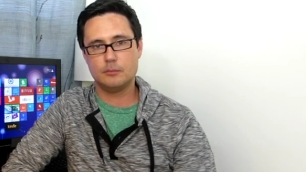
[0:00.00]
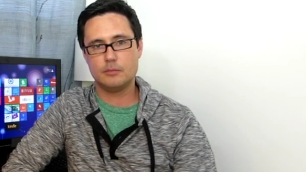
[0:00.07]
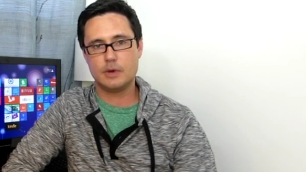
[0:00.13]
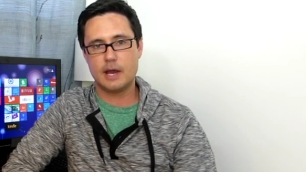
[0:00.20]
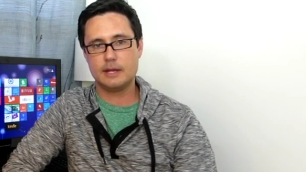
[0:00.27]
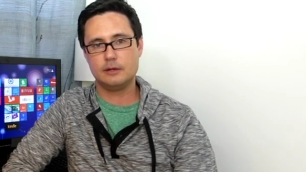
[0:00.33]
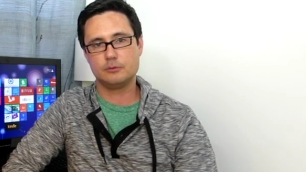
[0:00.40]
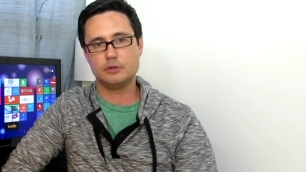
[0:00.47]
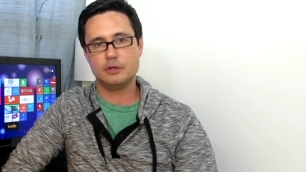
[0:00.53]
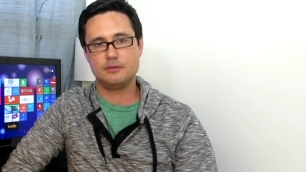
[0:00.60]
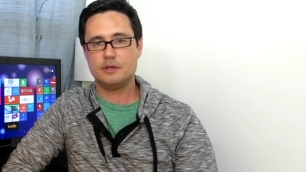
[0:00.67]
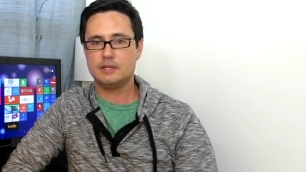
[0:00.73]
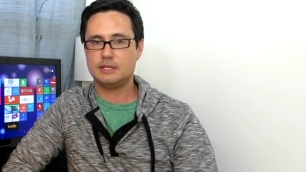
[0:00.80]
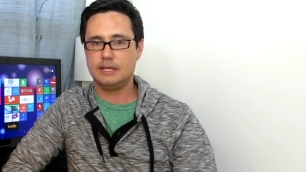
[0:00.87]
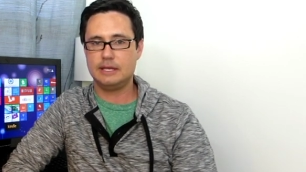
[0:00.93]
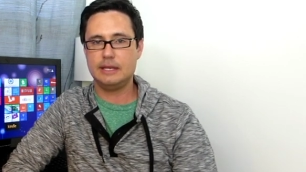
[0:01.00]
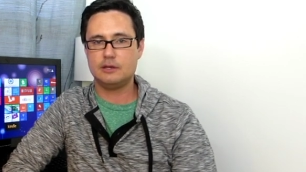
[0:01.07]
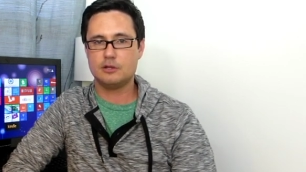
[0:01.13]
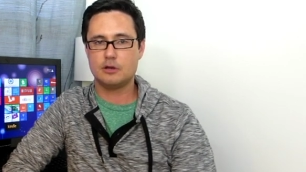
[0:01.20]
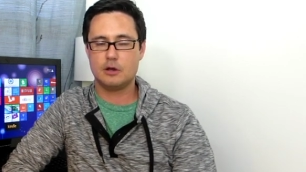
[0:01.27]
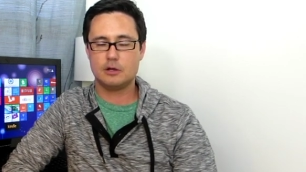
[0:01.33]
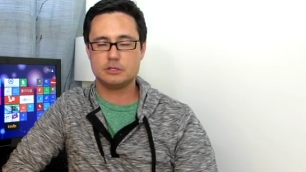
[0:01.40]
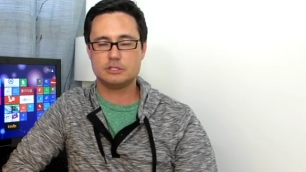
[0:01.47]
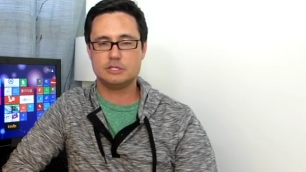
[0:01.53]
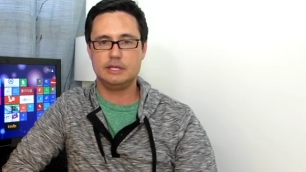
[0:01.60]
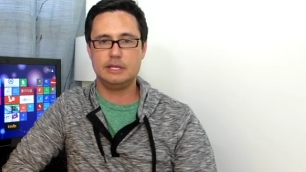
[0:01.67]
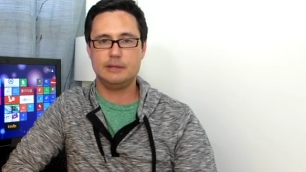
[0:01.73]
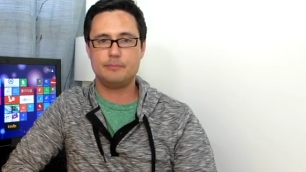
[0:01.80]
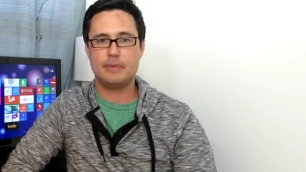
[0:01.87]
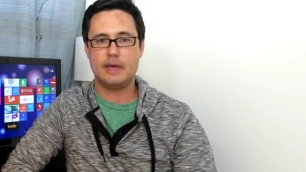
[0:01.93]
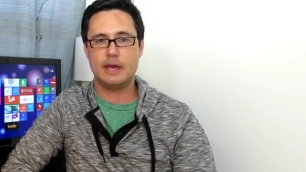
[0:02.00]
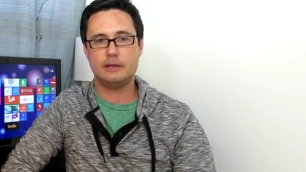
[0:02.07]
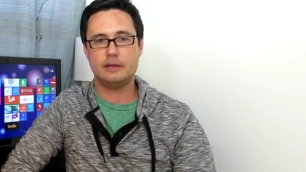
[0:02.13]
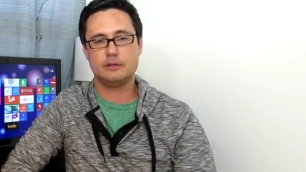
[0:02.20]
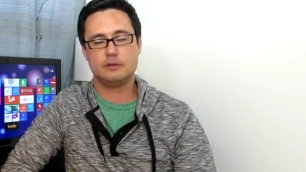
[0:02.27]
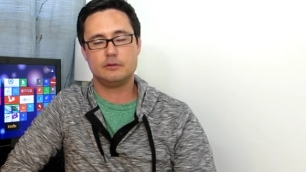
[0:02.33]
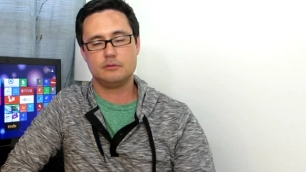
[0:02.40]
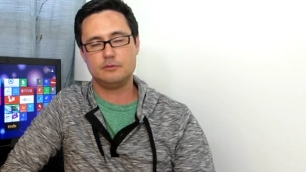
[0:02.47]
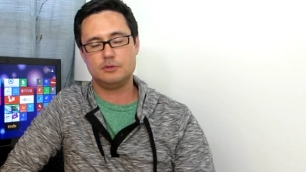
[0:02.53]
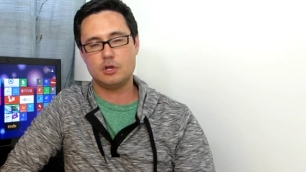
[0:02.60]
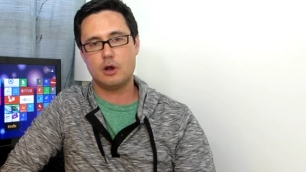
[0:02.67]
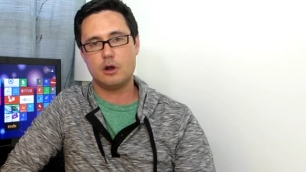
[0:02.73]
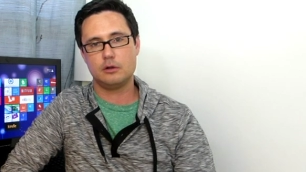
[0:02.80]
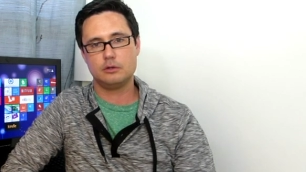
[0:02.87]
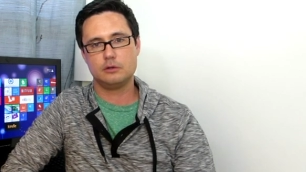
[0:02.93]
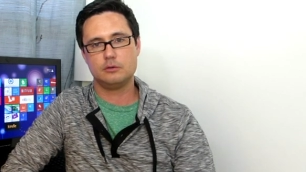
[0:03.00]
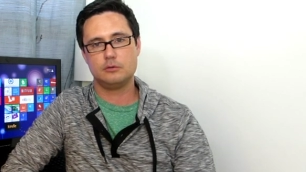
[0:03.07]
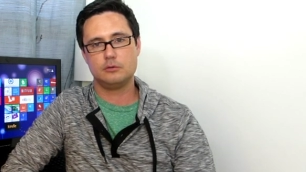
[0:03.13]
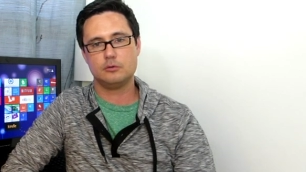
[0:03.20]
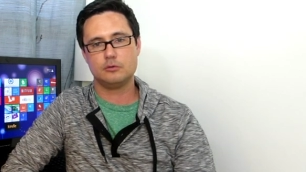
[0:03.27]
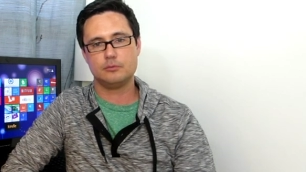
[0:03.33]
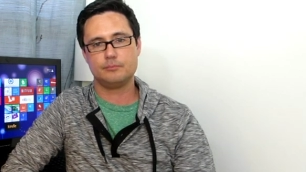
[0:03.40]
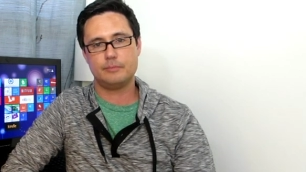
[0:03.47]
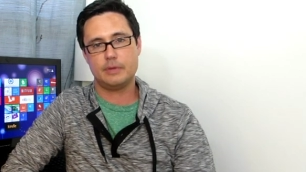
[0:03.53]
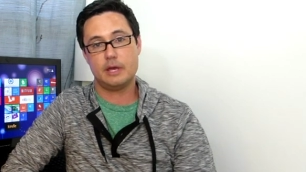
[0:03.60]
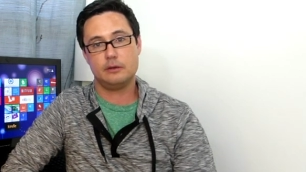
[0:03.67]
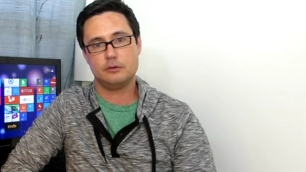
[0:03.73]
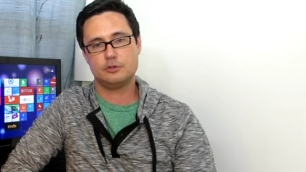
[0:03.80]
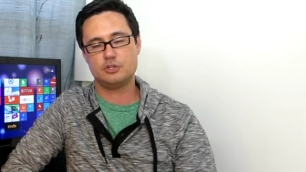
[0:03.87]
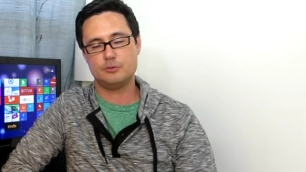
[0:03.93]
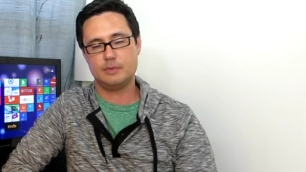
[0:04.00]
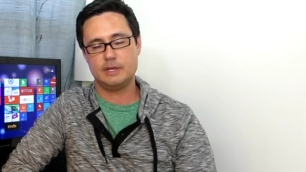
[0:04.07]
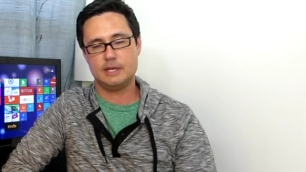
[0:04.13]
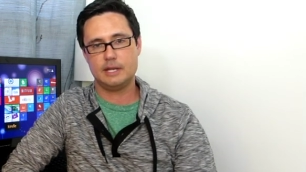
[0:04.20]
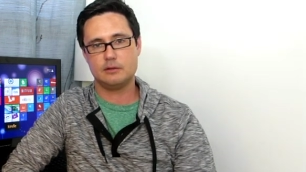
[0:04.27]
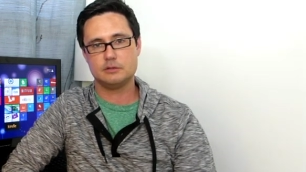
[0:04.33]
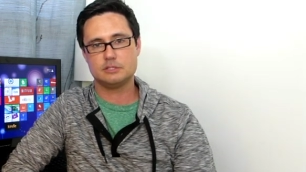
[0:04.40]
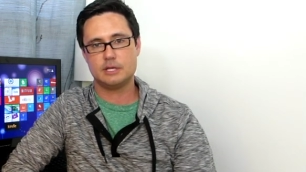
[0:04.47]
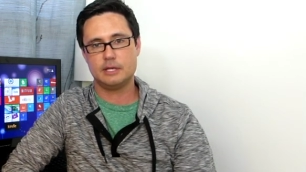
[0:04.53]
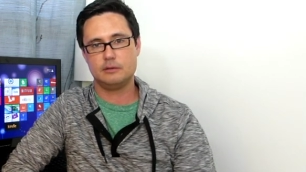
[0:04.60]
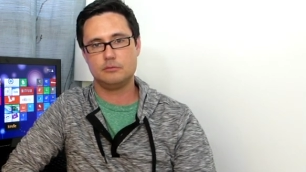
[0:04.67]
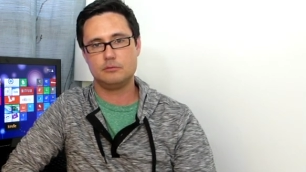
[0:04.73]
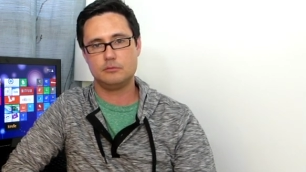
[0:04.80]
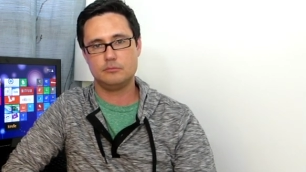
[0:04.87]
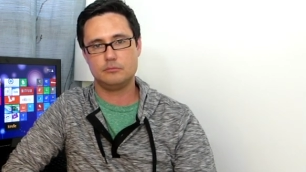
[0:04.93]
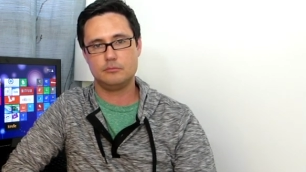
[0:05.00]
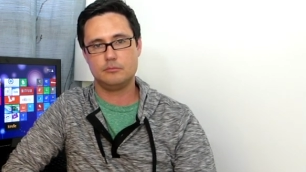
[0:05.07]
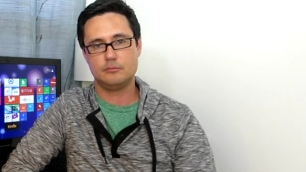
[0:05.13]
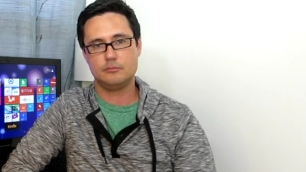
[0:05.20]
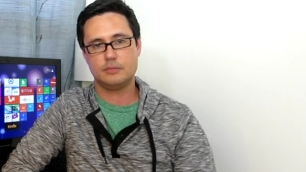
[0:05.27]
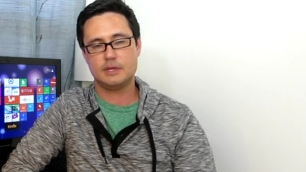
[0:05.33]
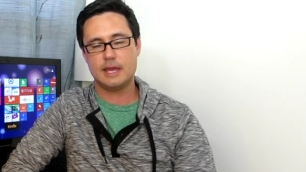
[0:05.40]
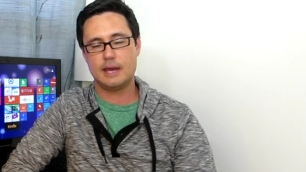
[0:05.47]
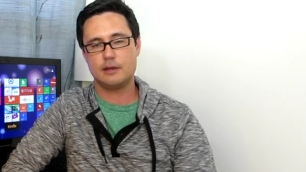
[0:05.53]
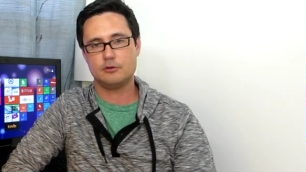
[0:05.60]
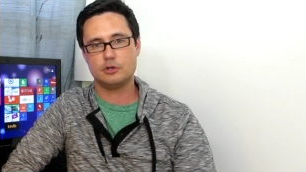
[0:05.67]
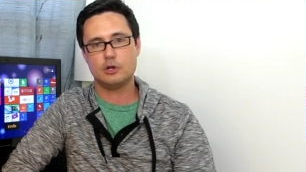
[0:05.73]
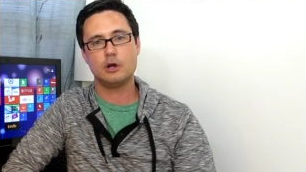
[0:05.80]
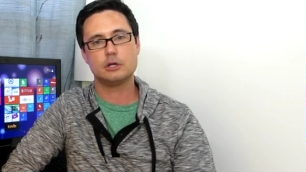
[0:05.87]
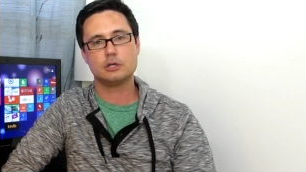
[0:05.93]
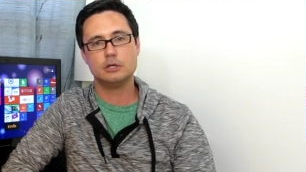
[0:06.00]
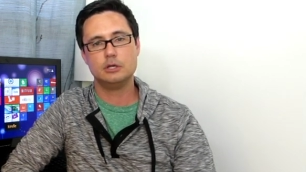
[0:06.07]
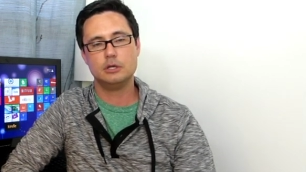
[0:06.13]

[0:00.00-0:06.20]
I don't really think that any pet dog or pet should be an outside cat or dog.